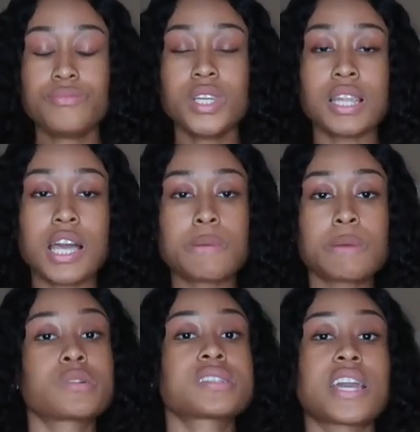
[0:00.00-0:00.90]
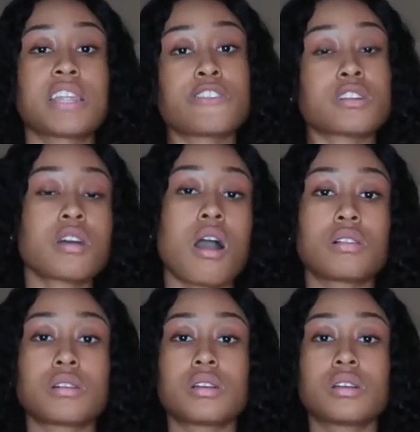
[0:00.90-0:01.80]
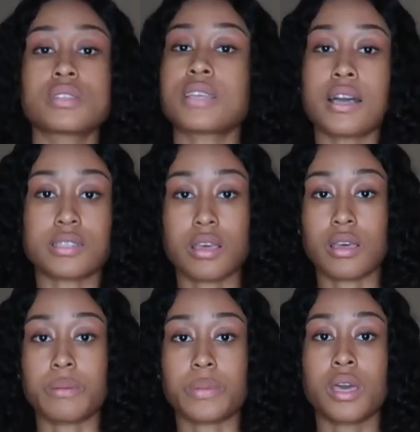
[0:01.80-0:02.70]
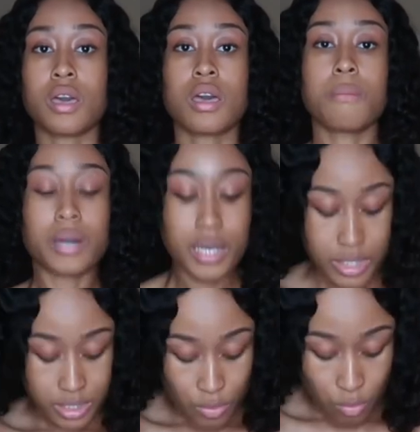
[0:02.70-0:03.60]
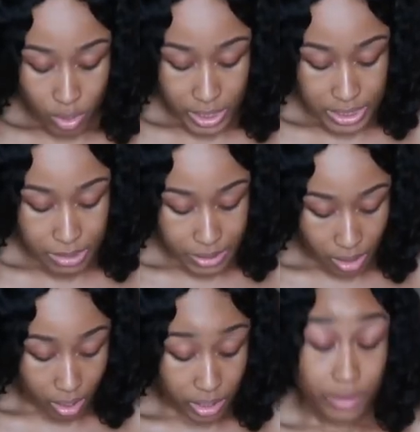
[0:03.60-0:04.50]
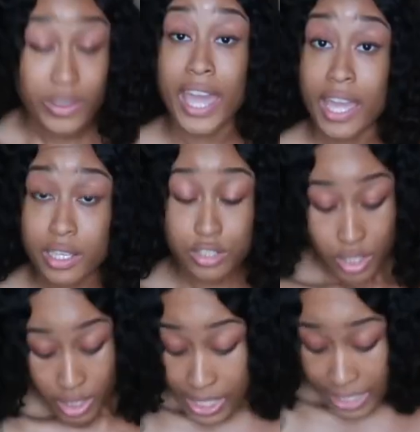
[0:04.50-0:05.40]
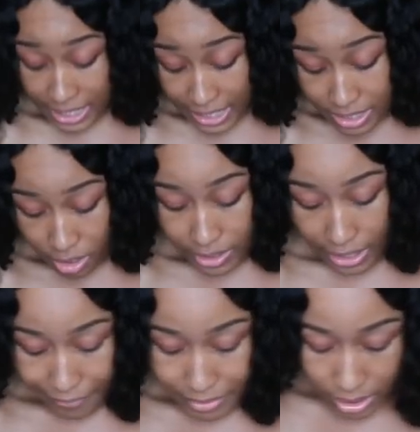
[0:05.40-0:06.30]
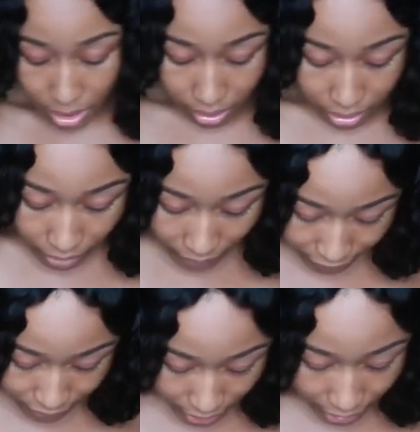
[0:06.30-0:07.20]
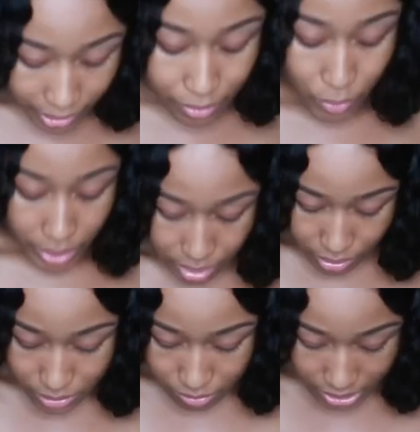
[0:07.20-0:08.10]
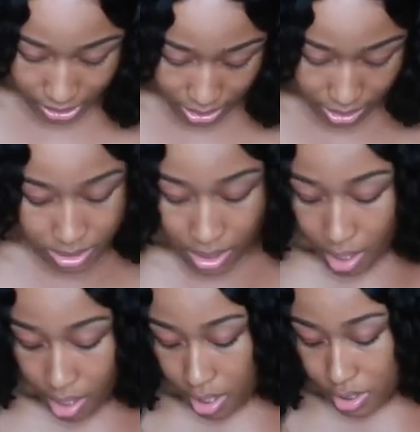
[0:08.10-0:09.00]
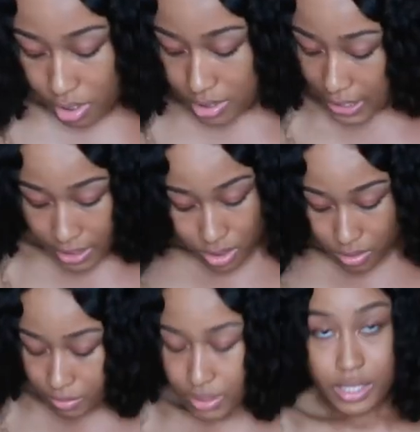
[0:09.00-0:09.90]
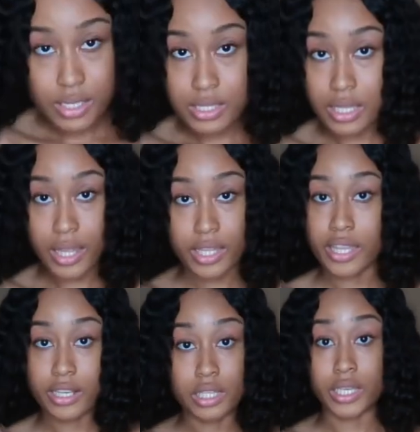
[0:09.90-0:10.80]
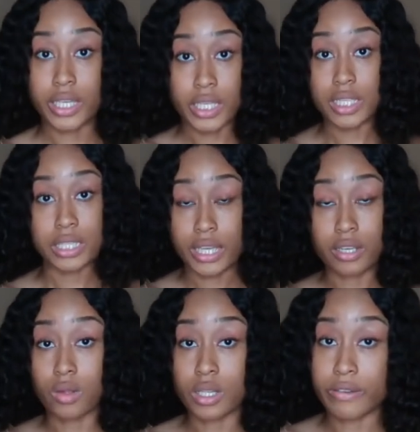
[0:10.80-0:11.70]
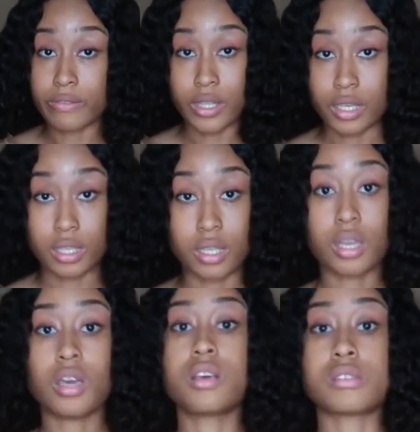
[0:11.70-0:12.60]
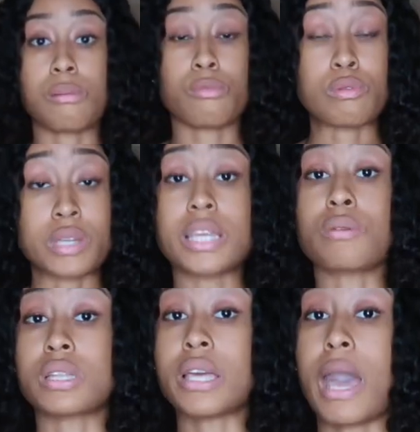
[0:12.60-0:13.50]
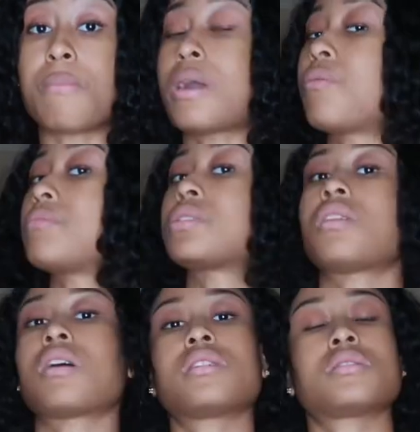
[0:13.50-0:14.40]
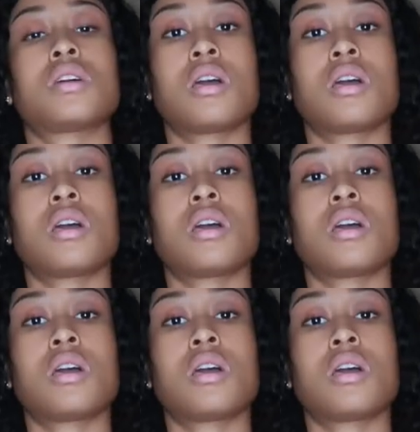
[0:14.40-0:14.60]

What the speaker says: a lot of people were saying if you're taller, size up, because you want it to be long enough. And these are definitely long enough. I feel like I can wear heels with these, tennis shoes with these, and like they look good. They don't look flooded. So I'm really, really happy I went with the large.